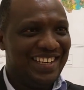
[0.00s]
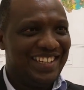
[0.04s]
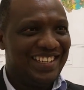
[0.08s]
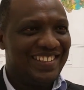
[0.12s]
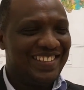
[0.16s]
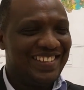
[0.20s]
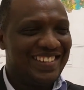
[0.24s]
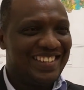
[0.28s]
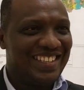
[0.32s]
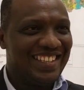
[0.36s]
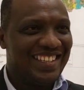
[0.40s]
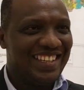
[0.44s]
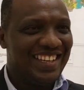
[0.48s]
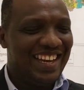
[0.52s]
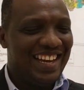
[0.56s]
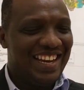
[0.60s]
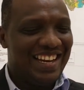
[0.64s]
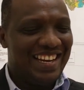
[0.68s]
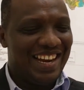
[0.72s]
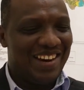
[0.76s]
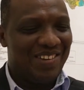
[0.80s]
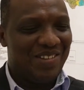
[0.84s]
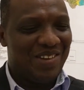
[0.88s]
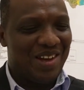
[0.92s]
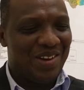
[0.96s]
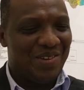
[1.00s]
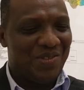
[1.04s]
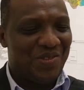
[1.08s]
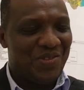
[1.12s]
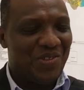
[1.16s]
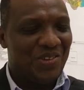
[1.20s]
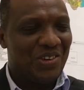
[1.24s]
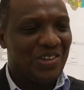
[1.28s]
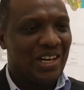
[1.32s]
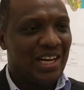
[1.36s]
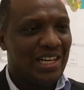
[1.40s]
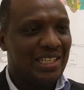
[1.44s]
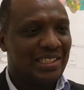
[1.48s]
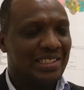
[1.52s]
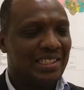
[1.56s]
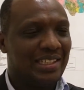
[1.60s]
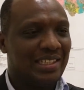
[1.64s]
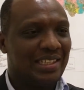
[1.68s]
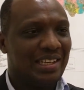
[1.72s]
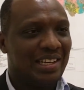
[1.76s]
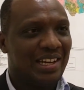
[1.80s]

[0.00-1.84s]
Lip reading: You see, now we are focusing,